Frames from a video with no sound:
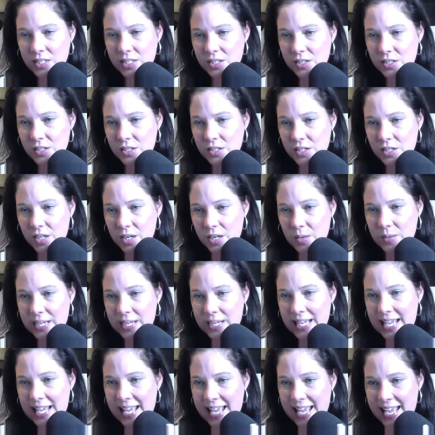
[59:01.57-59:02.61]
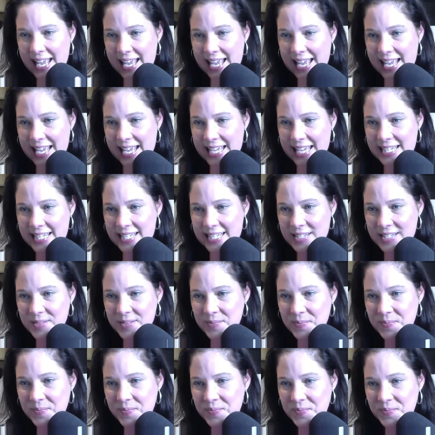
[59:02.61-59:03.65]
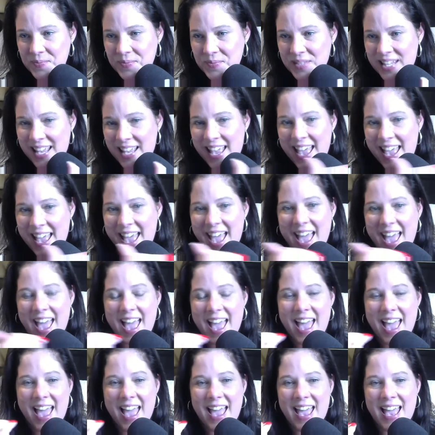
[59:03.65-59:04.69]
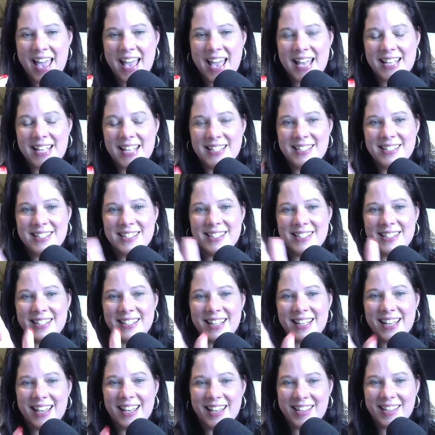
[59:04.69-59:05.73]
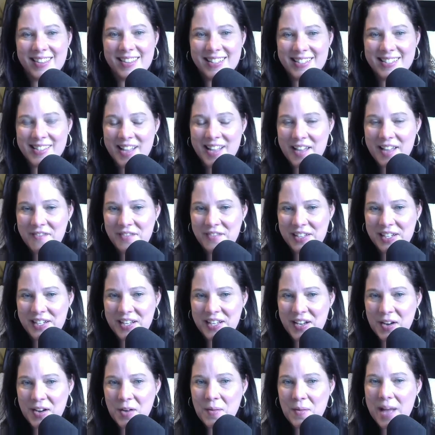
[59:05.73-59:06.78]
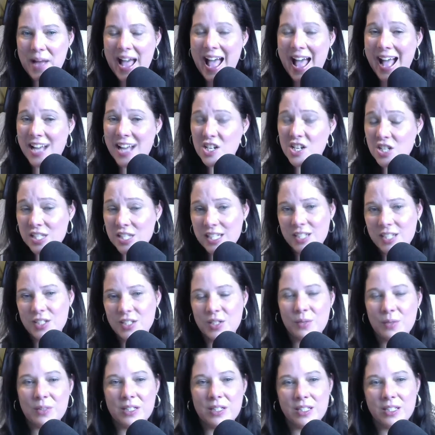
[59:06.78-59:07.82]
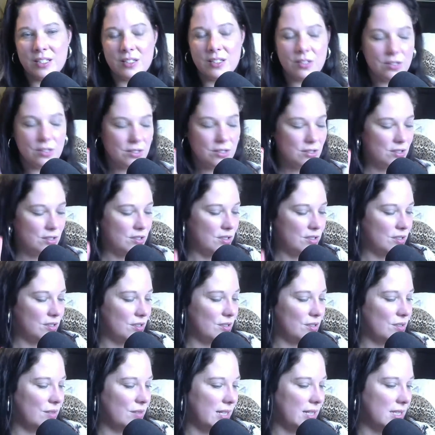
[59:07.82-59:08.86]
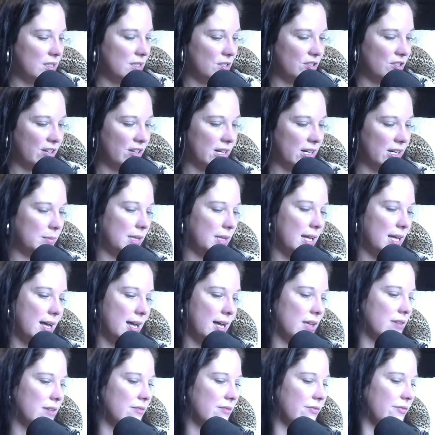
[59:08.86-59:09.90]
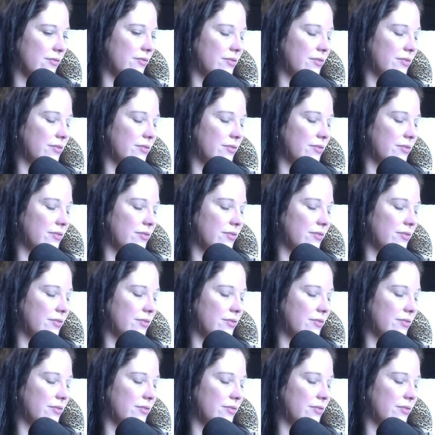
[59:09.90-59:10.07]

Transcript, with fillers: to go ahead and end this live video. Ashley, do you want to do Instagram live